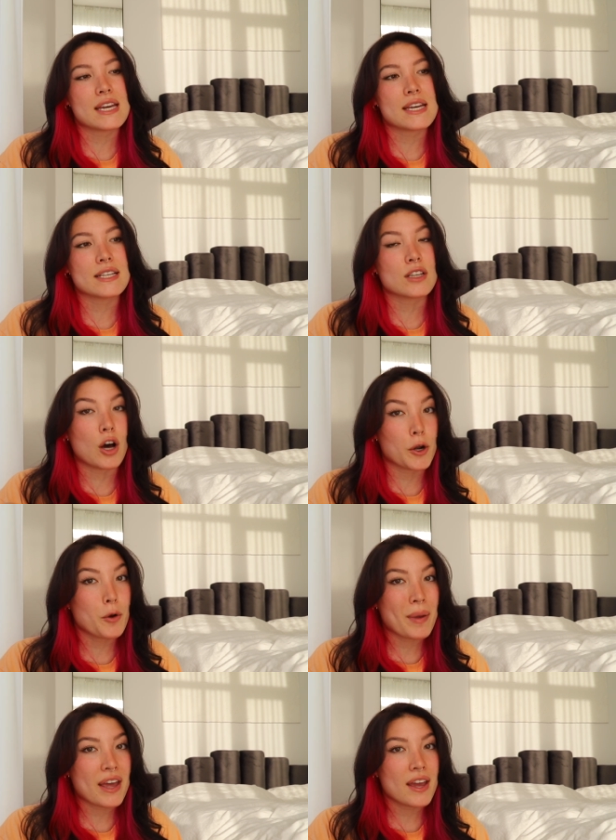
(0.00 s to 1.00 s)
is
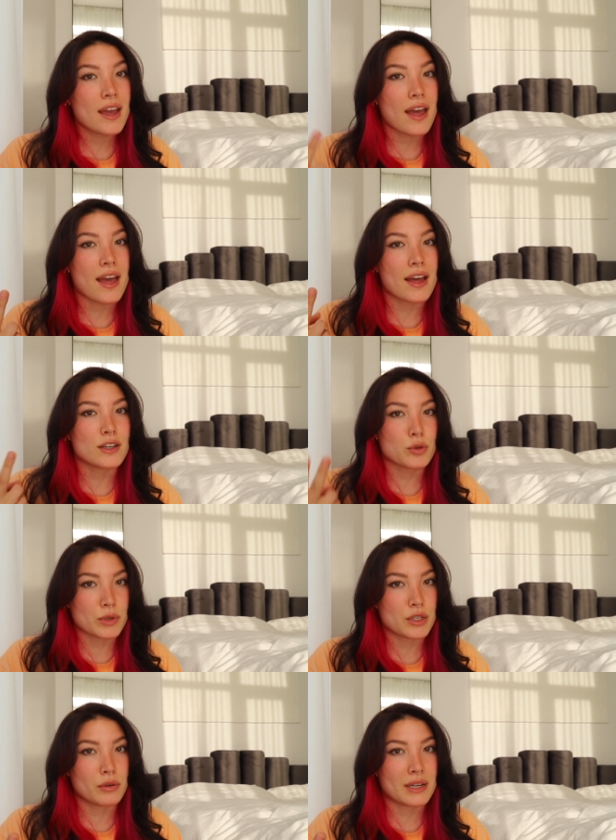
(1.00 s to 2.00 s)
autopay and
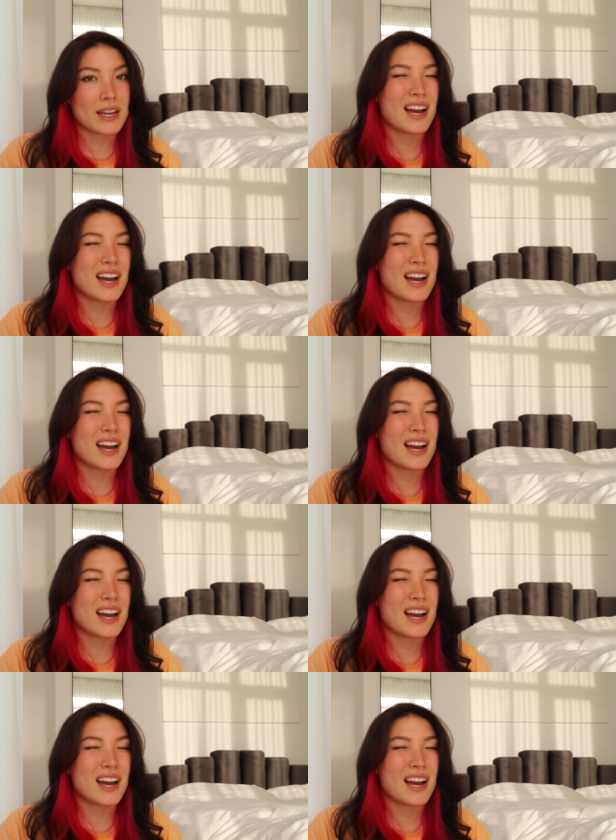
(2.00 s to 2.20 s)
gratuity.